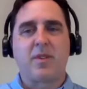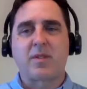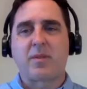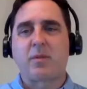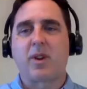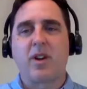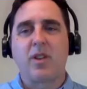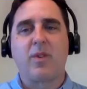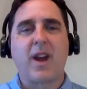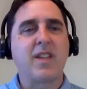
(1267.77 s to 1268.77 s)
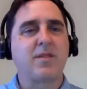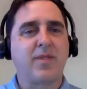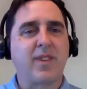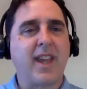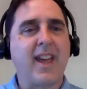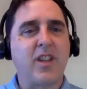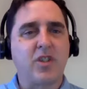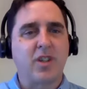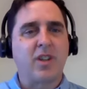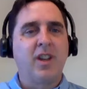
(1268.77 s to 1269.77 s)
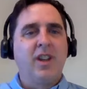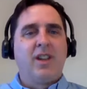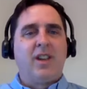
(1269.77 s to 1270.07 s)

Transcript: you know something we call the rise of the edge, and